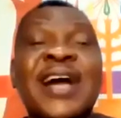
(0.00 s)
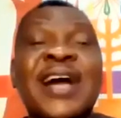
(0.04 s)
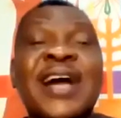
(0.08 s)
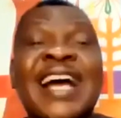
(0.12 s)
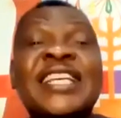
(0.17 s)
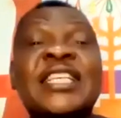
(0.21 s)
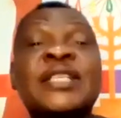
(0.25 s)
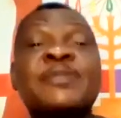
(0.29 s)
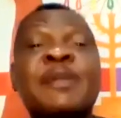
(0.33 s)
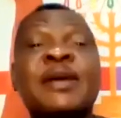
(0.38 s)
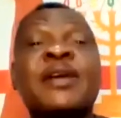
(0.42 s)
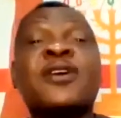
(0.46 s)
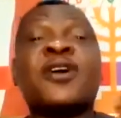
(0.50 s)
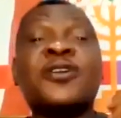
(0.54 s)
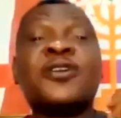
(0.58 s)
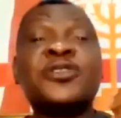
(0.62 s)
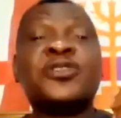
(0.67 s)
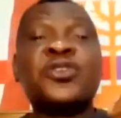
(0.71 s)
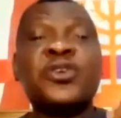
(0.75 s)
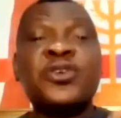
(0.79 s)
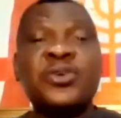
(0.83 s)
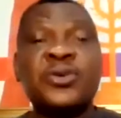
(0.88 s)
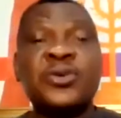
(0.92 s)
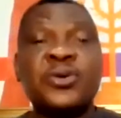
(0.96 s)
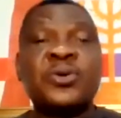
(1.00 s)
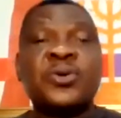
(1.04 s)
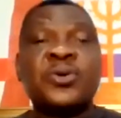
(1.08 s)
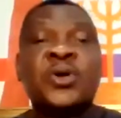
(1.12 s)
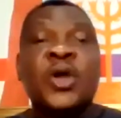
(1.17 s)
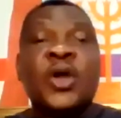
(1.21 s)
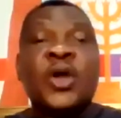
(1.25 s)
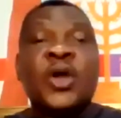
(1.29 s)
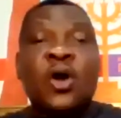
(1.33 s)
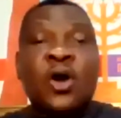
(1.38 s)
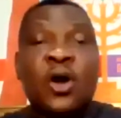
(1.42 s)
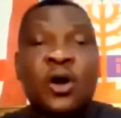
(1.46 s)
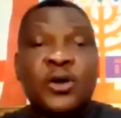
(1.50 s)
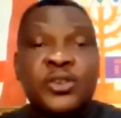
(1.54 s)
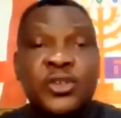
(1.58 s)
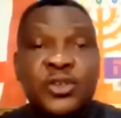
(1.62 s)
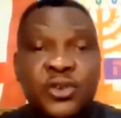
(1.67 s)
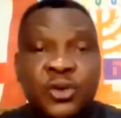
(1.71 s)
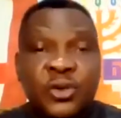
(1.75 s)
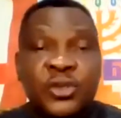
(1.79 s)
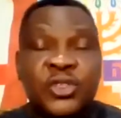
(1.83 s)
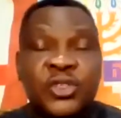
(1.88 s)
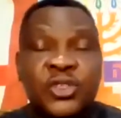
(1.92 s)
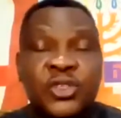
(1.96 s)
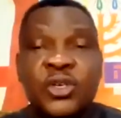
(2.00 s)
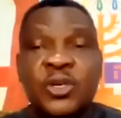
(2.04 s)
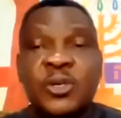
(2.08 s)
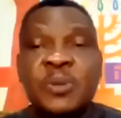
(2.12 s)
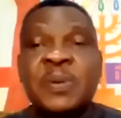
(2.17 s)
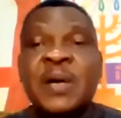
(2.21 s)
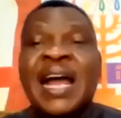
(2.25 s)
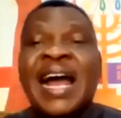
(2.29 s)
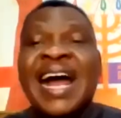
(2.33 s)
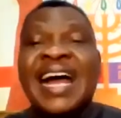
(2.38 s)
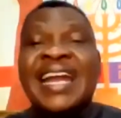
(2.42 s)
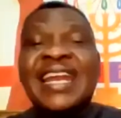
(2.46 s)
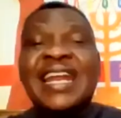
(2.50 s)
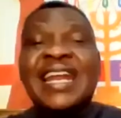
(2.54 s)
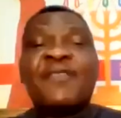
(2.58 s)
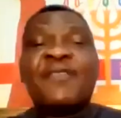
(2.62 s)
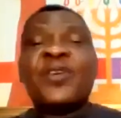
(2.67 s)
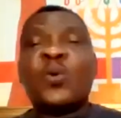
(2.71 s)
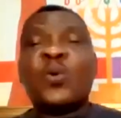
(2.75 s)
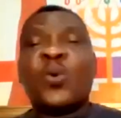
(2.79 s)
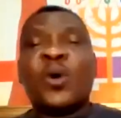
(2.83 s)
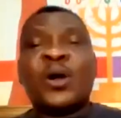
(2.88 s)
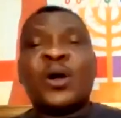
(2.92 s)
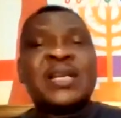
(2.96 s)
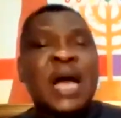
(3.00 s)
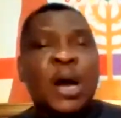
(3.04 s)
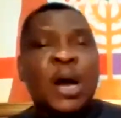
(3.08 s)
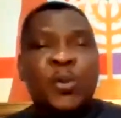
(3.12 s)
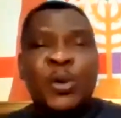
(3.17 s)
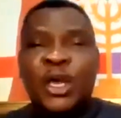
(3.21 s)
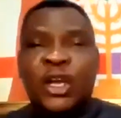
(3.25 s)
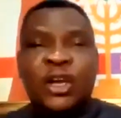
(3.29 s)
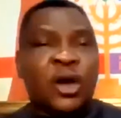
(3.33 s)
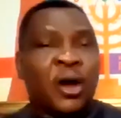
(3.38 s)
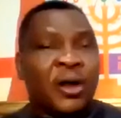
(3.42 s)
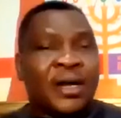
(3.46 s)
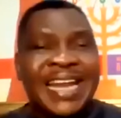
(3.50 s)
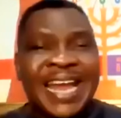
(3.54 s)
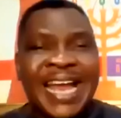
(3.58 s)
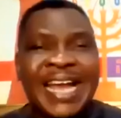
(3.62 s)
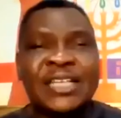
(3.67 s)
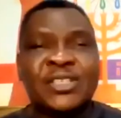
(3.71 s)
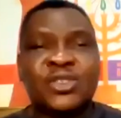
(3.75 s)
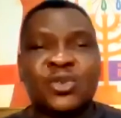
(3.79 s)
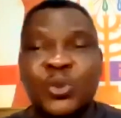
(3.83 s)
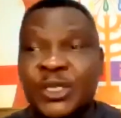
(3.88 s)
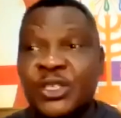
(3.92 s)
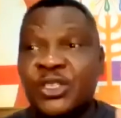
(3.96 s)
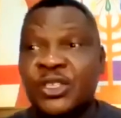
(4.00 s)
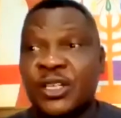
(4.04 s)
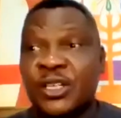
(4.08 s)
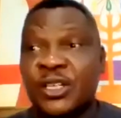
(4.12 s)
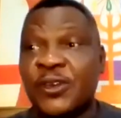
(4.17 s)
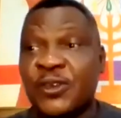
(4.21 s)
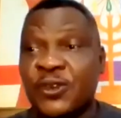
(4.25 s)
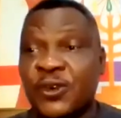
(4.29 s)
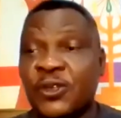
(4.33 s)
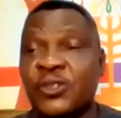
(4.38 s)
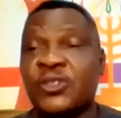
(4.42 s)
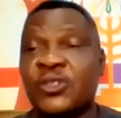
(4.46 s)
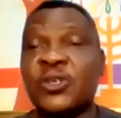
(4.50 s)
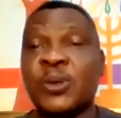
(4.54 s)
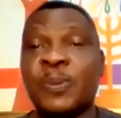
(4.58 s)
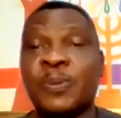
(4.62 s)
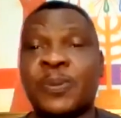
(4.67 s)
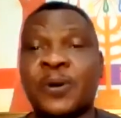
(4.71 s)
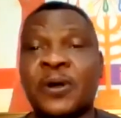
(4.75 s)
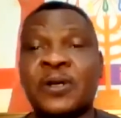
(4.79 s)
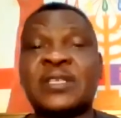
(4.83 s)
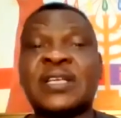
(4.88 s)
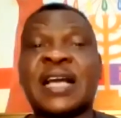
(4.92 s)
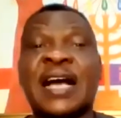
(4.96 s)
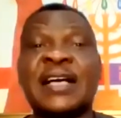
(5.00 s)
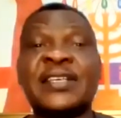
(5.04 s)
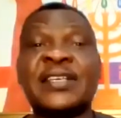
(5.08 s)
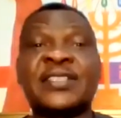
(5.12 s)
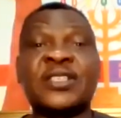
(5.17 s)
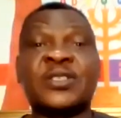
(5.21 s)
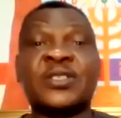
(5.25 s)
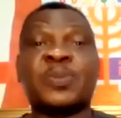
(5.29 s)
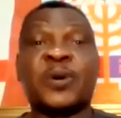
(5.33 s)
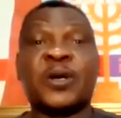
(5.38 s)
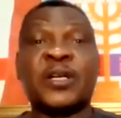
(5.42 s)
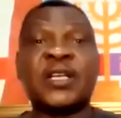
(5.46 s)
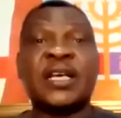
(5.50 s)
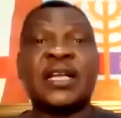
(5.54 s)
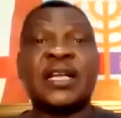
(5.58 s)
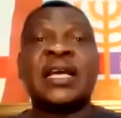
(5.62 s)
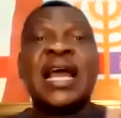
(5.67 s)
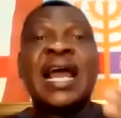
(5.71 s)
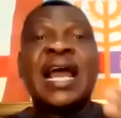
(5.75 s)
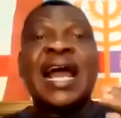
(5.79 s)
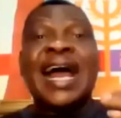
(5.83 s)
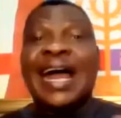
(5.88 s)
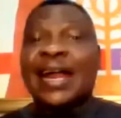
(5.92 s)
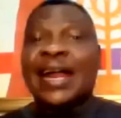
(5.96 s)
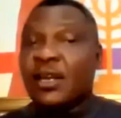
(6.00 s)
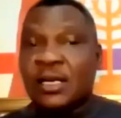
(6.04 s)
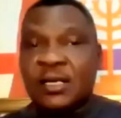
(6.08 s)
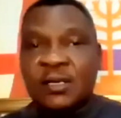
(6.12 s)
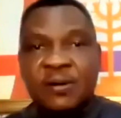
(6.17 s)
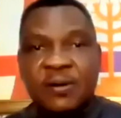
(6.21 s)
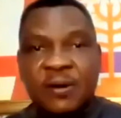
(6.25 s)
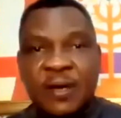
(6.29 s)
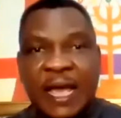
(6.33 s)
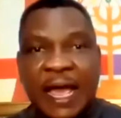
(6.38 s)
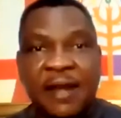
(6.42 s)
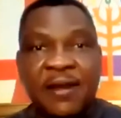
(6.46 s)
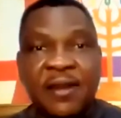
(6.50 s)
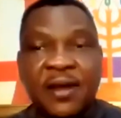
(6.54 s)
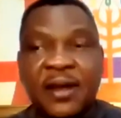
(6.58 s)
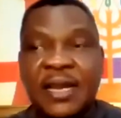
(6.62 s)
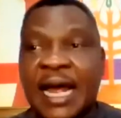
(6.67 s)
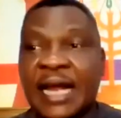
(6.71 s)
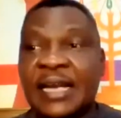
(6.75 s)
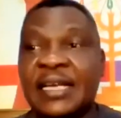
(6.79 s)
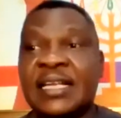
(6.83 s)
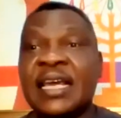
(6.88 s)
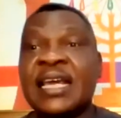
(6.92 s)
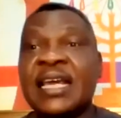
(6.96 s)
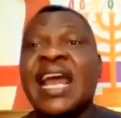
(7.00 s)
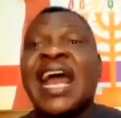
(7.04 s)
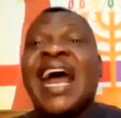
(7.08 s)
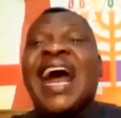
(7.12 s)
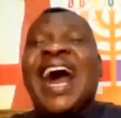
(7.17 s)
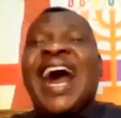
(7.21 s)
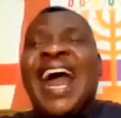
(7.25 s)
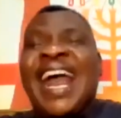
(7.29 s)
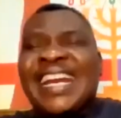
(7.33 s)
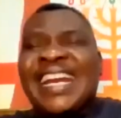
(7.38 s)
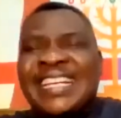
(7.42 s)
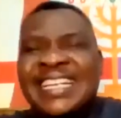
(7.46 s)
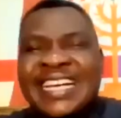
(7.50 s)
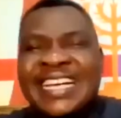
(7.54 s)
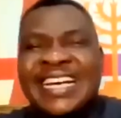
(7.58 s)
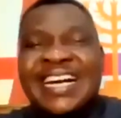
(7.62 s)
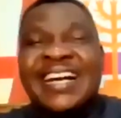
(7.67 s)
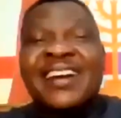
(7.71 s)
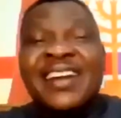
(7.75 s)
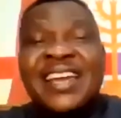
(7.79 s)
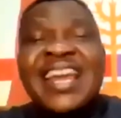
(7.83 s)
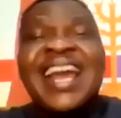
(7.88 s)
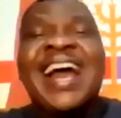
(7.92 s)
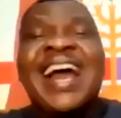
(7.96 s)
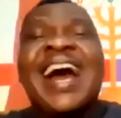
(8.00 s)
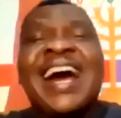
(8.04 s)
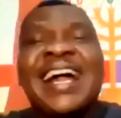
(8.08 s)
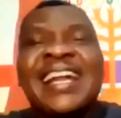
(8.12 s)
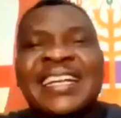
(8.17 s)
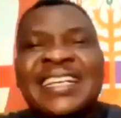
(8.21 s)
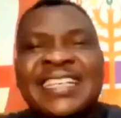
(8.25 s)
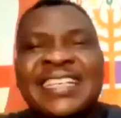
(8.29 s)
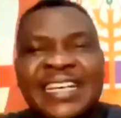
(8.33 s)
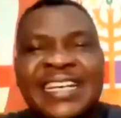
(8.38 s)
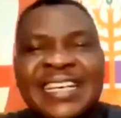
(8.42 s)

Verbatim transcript: I speak unto you on YouTube and everyone that we connect with the YouTube broadcast this morning and any other day. I decree and